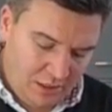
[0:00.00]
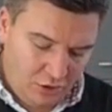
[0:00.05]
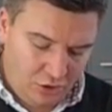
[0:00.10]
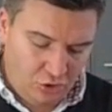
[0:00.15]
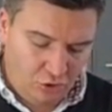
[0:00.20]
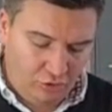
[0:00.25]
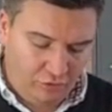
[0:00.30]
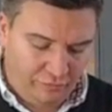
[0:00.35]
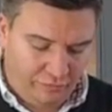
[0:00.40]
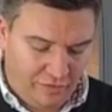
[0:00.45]

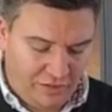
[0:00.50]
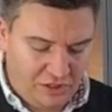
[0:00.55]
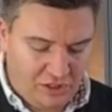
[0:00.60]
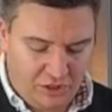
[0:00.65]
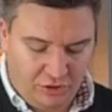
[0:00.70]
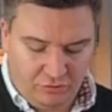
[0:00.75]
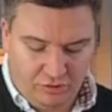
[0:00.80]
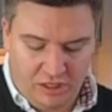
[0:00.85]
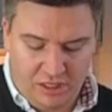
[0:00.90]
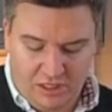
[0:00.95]
Good fresh
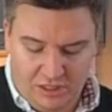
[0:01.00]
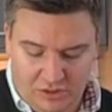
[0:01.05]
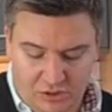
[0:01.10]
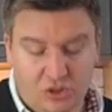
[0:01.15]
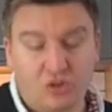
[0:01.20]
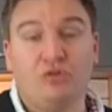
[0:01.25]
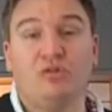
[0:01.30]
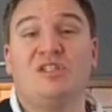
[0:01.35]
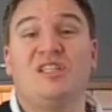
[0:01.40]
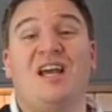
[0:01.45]
ingredients,
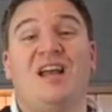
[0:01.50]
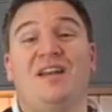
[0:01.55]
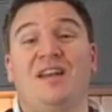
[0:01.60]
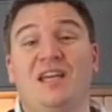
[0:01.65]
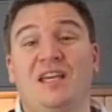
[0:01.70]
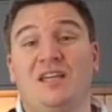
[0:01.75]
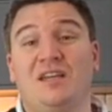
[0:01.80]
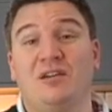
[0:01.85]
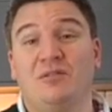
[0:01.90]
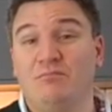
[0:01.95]
good
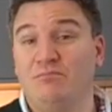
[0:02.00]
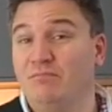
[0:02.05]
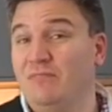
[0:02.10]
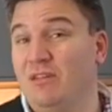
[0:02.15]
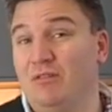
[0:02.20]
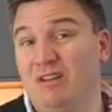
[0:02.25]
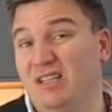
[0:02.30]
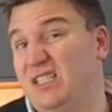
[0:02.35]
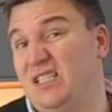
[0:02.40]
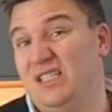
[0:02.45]
technique.
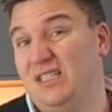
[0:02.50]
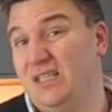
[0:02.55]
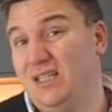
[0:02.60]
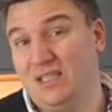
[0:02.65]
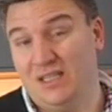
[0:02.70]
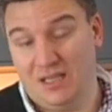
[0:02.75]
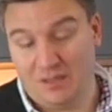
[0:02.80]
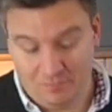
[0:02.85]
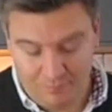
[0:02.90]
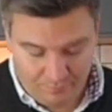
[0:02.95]
The rest is
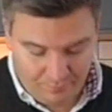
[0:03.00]
easy.